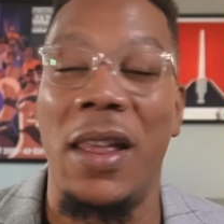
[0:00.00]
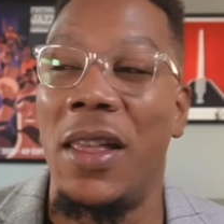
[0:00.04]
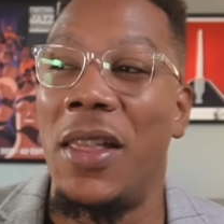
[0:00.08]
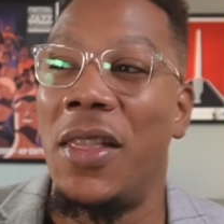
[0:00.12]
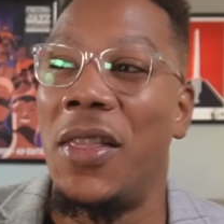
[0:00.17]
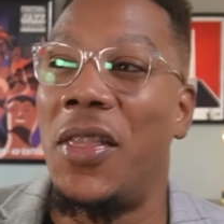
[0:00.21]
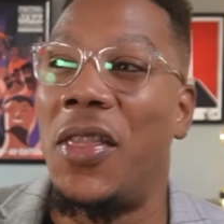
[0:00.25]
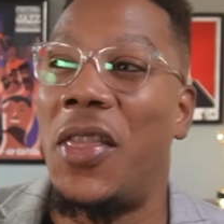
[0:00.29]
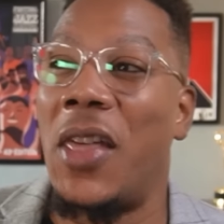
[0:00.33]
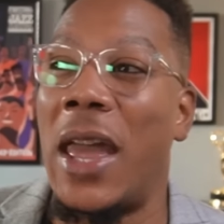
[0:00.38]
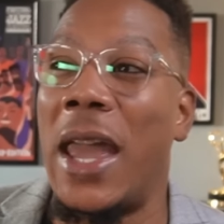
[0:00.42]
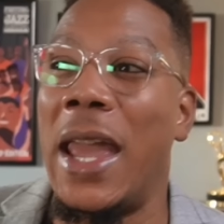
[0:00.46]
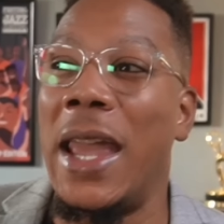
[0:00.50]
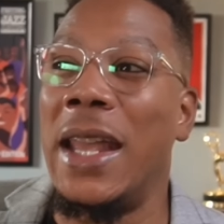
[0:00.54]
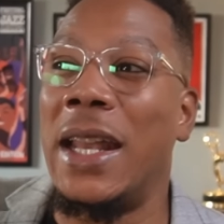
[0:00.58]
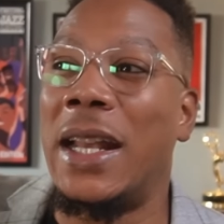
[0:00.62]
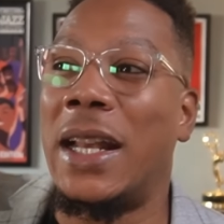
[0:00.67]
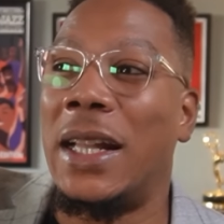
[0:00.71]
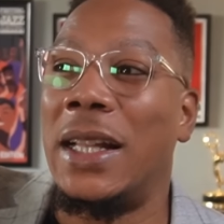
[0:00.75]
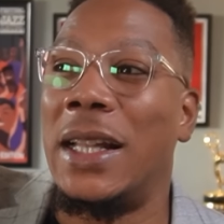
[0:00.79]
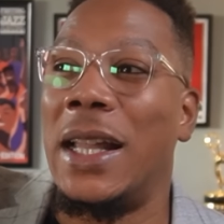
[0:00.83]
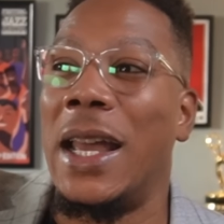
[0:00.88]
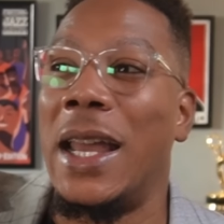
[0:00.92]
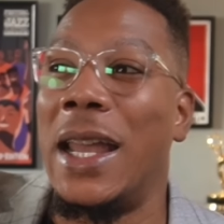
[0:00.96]
they
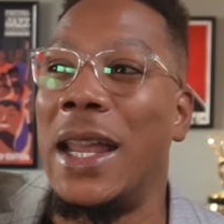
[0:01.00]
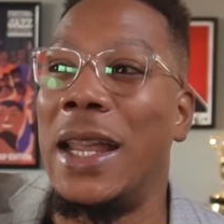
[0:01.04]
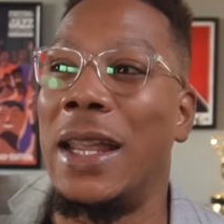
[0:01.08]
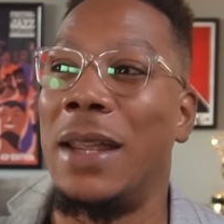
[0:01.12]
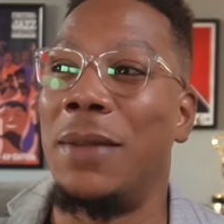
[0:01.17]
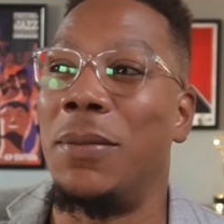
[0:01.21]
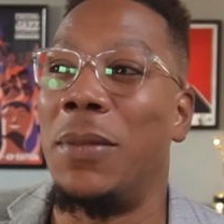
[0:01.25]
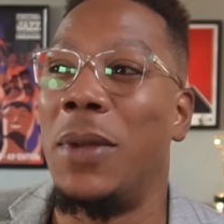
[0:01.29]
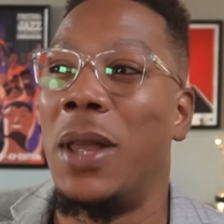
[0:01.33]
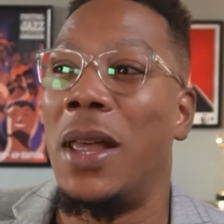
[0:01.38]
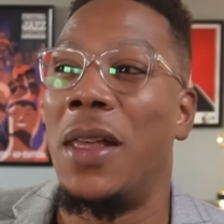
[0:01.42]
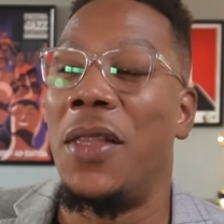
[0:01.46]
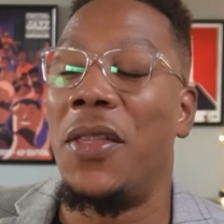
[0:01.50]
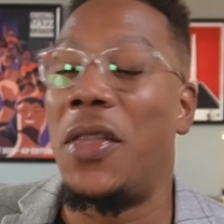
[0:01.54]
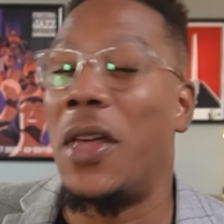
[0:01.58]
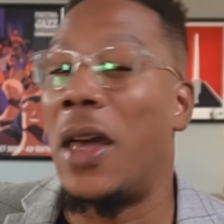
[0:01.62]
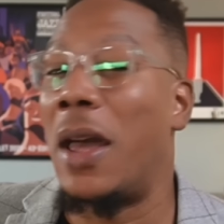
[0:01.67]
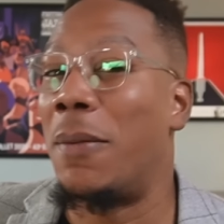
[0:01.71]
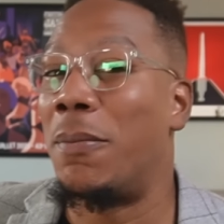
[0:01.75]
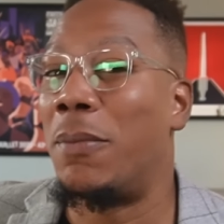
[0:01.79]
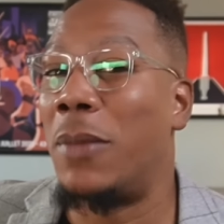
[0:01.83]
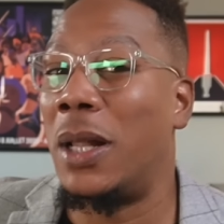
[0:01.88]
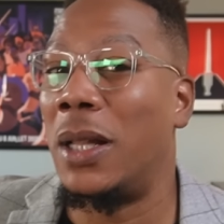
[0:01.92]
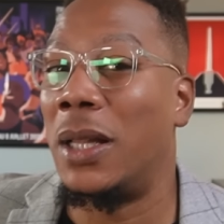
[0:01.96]
claim
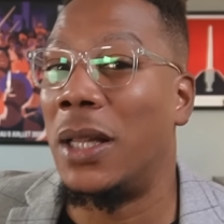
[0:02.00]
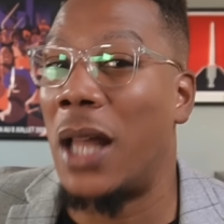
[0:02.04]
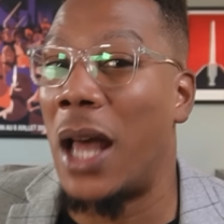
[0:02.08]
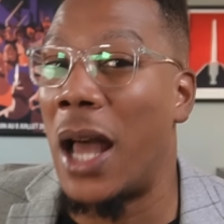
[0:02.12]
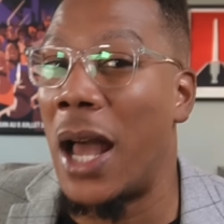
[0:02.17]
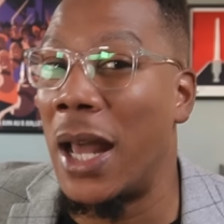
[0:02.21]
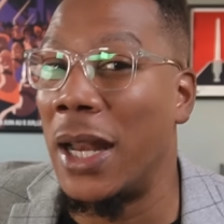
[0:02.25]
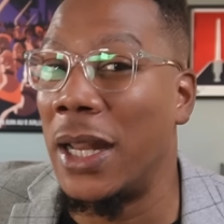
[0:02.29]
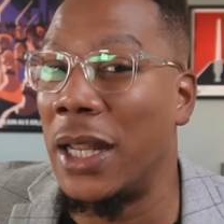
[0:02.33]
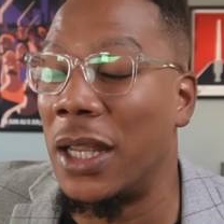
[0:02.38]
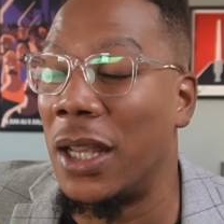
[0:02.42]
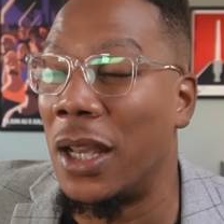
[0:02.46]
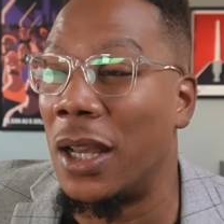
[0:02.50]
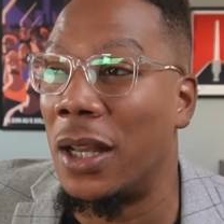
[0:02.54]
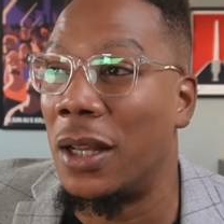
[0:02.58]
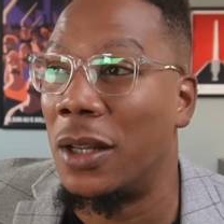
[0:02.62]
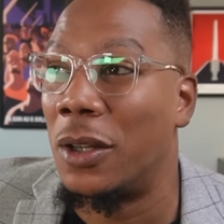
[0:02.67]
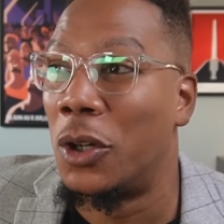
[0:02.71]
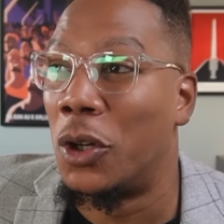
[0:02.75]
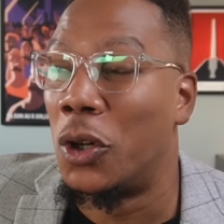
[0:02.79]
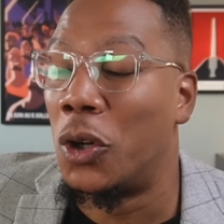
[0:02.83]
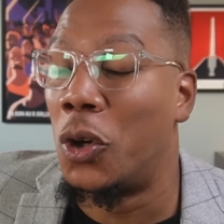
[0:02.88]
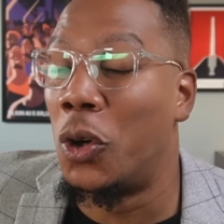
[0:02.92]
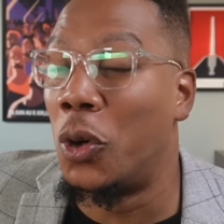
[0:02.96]
that Melania,
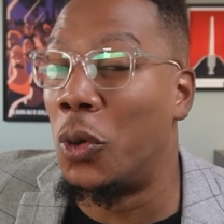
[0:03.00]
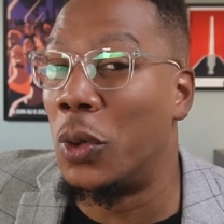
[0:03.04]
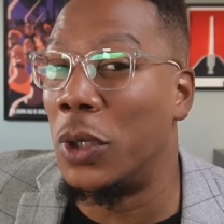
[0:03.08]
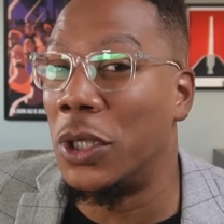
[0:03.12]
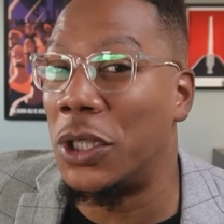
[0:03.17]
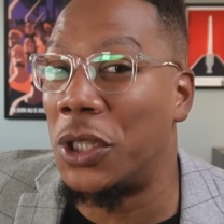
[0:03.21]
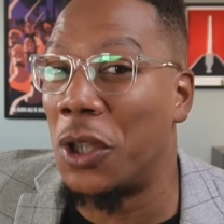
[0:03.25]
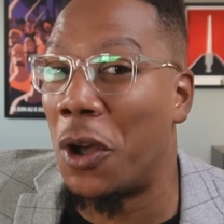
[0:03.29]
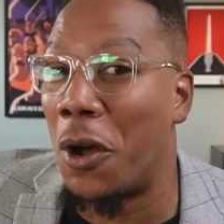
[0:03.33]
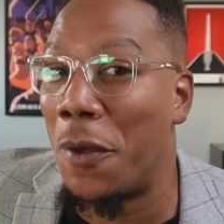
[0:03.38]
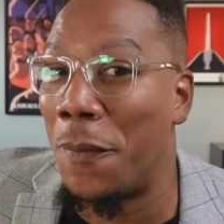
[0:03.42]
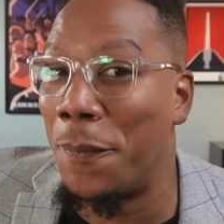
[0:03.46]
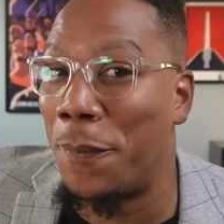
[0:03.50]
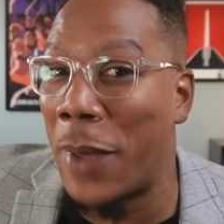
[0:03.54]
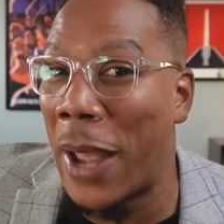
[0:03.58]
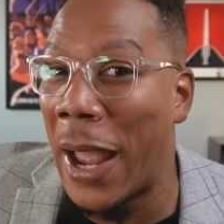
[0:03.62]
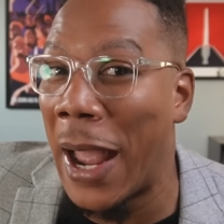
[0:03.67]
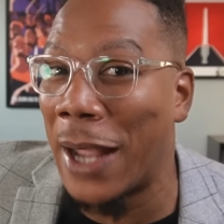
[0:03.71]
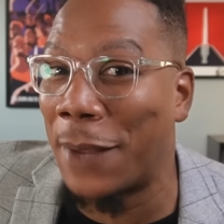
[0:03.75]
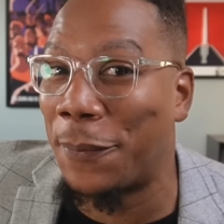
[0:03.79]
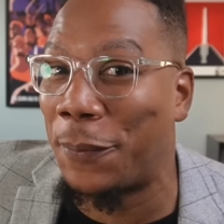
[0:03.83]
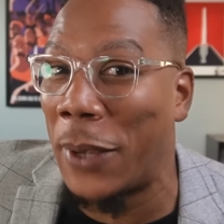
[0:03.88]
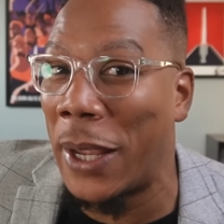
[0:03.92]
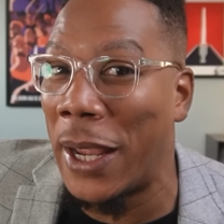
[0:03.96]
who was on
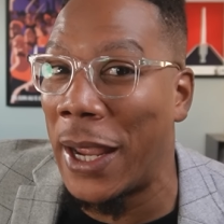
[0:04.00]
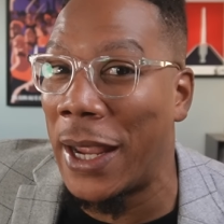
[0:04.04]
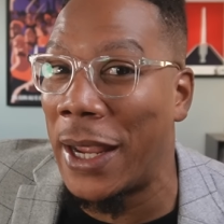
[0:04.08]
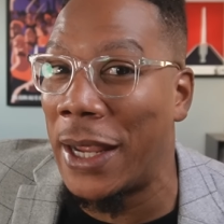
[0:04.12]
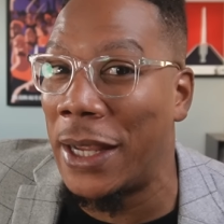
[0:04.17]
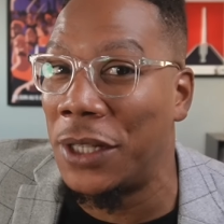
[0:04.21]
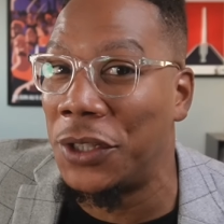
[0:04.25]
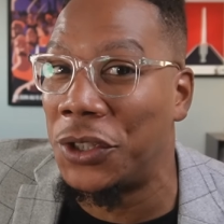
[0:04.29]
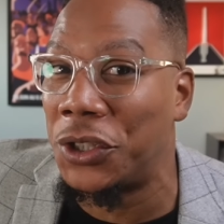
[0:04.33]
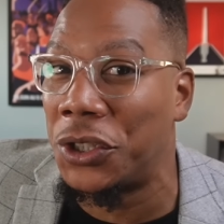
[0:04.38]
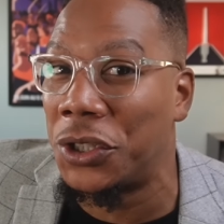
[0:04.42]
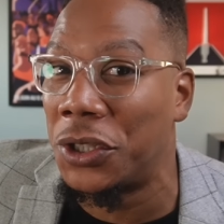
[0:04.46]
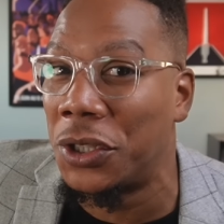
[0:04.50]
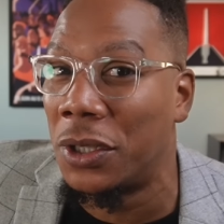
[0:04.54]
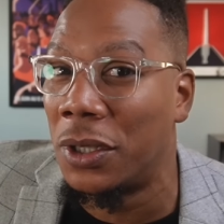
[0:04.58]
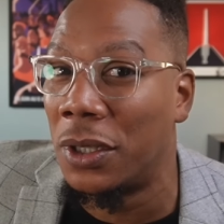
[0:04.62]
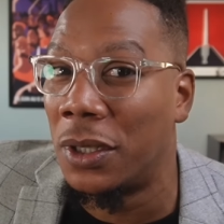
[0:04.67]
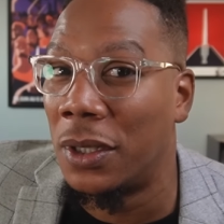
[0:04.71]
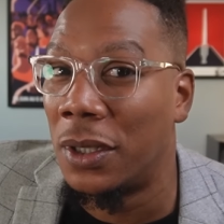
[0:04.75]
Backpage,